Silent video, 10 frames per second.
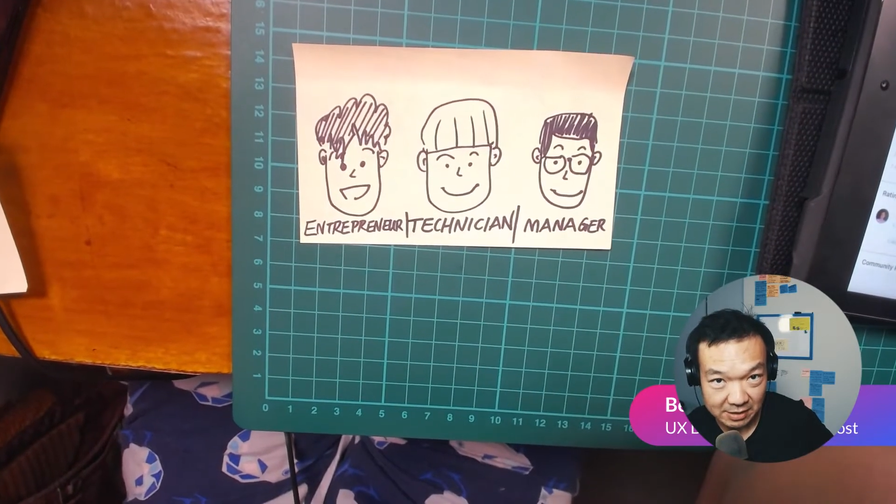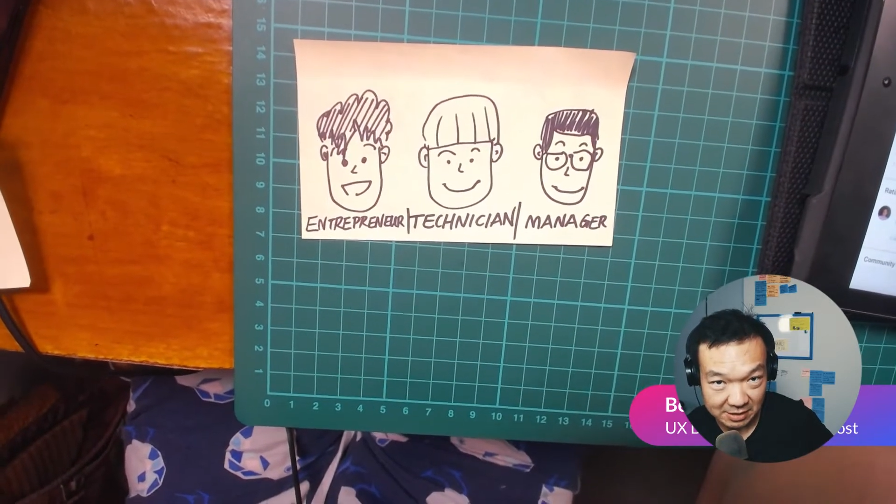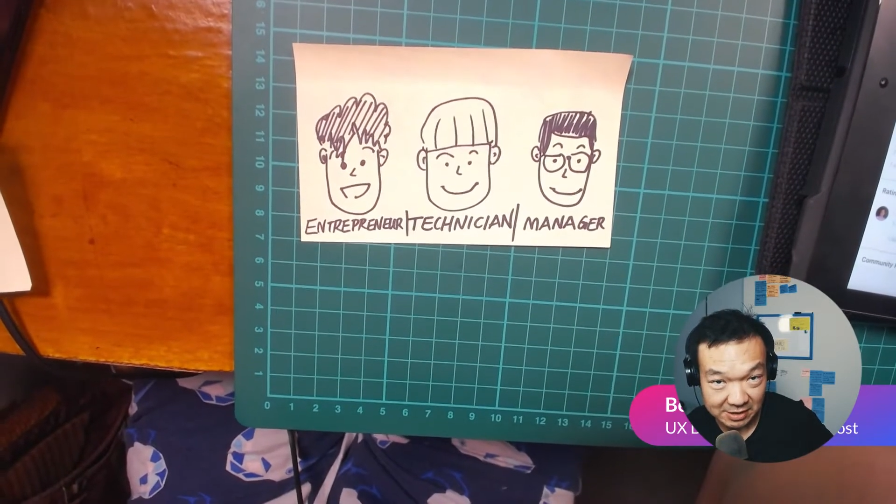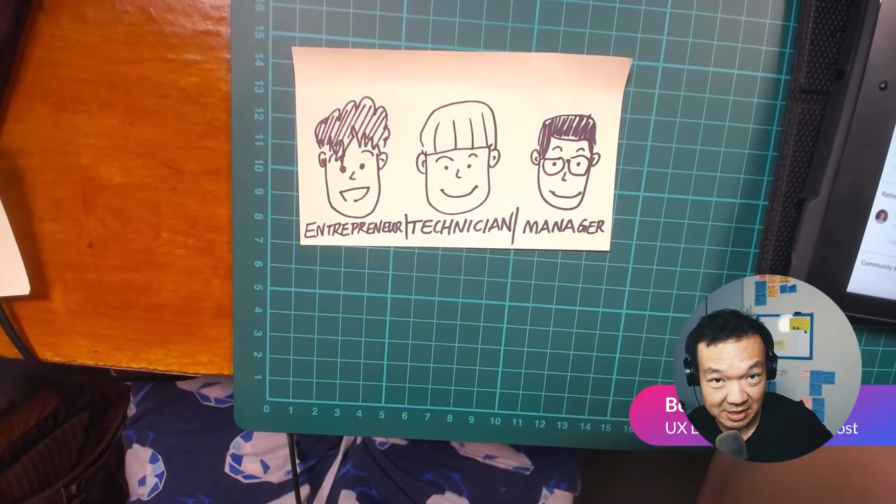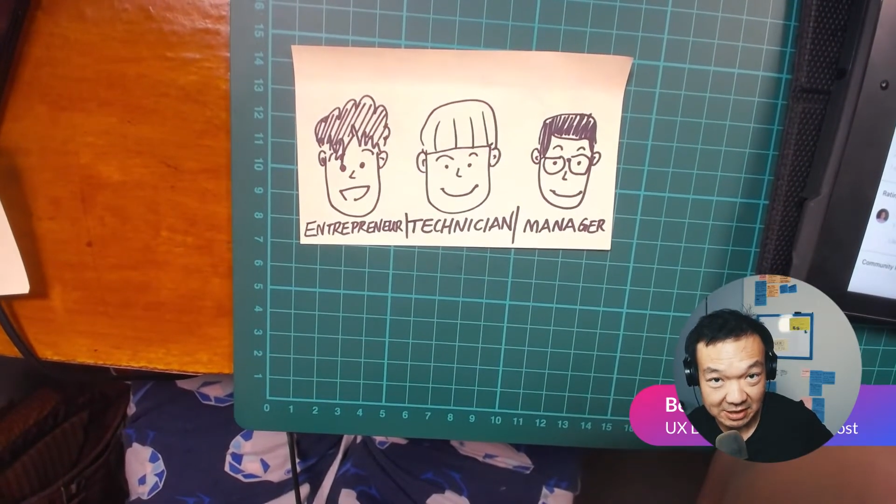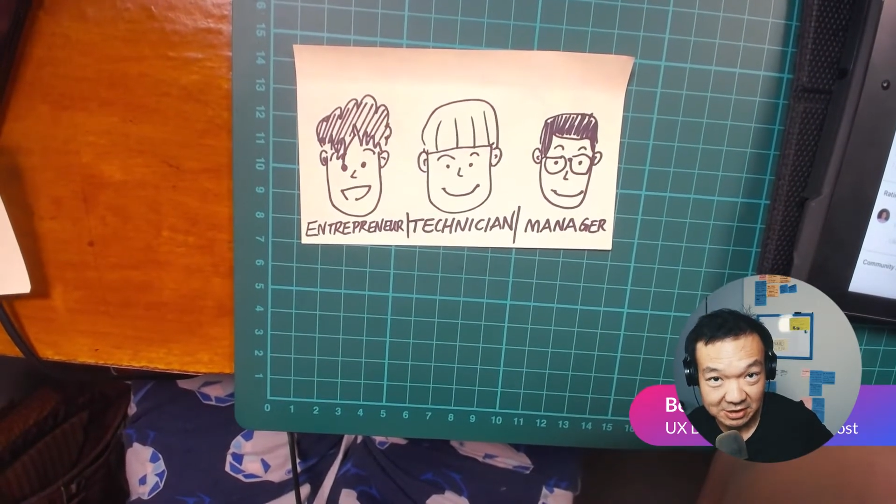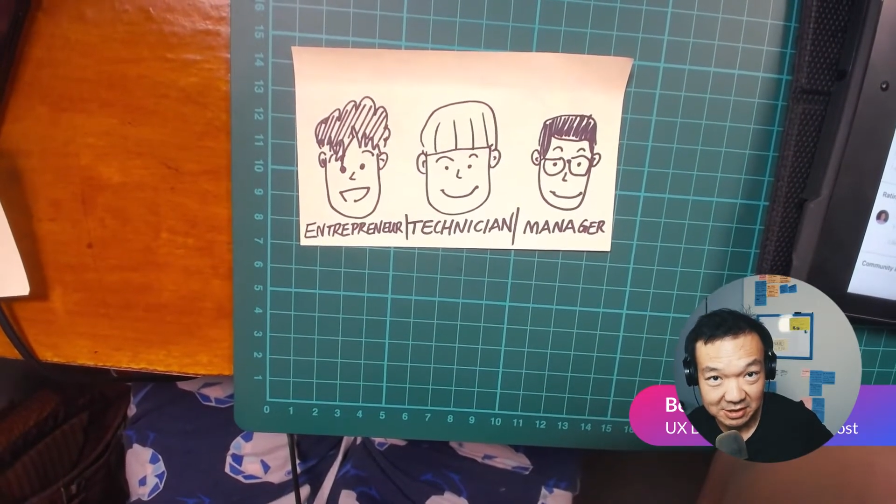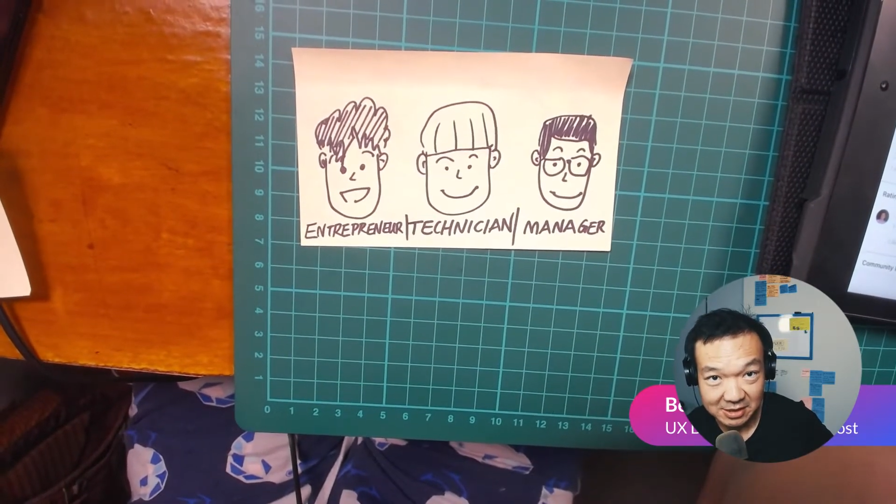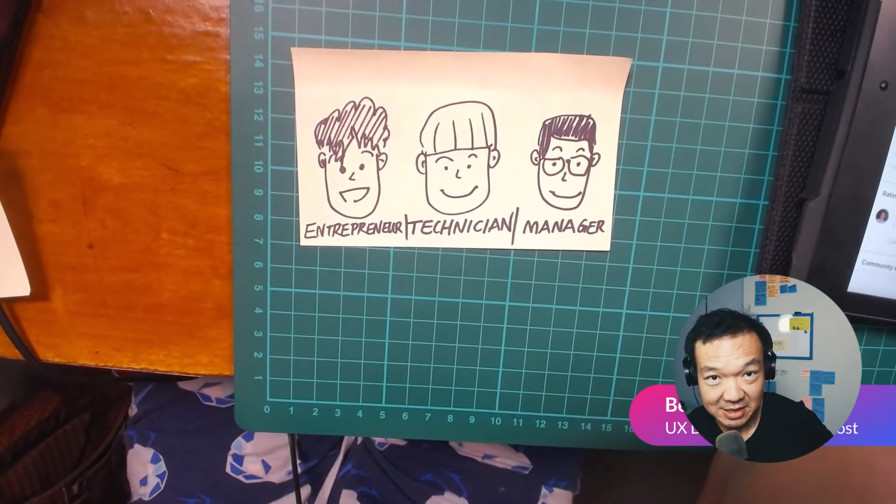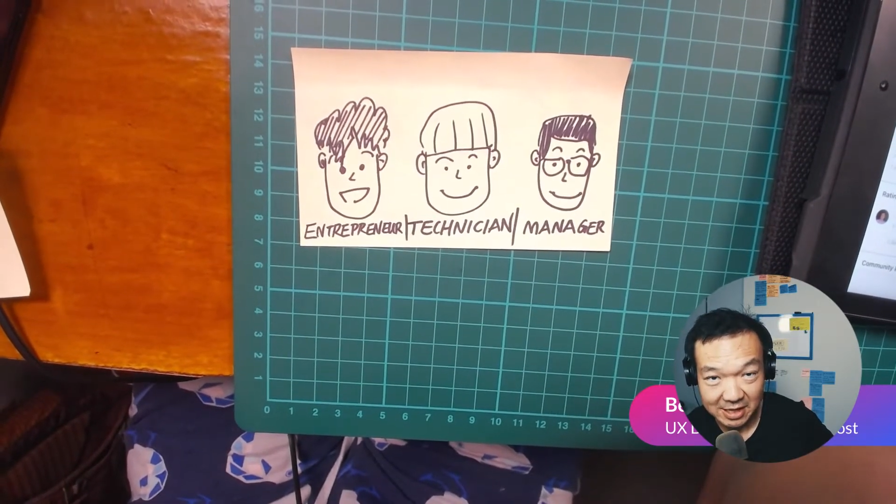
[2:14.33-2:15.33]

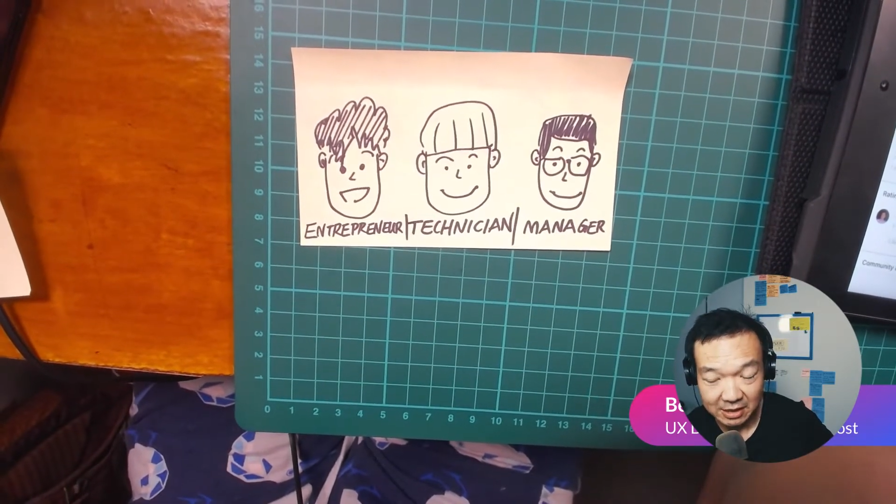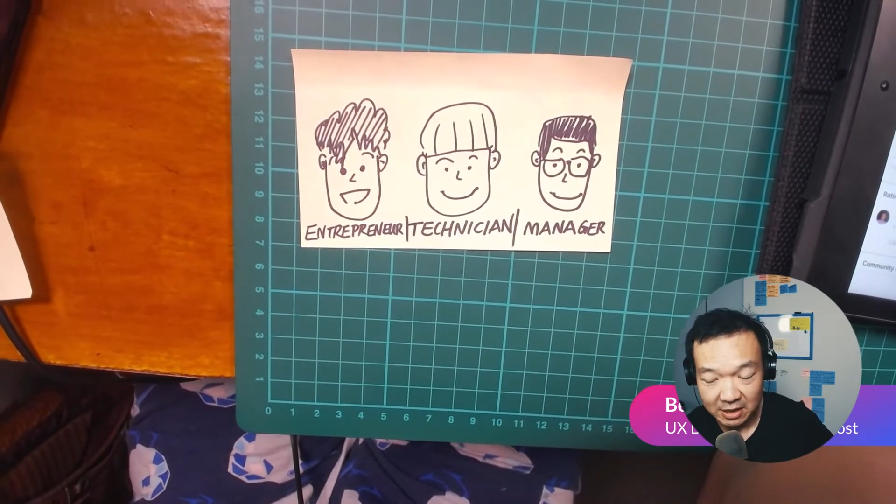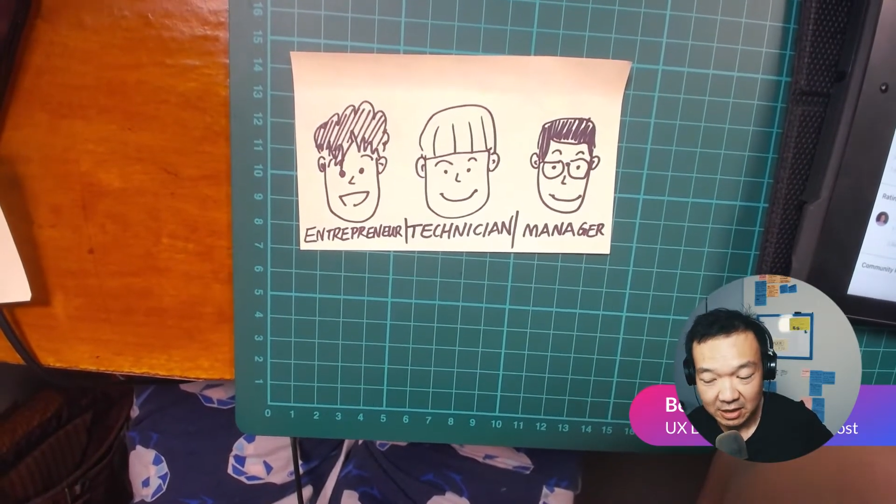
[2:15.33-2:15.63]
suggestion that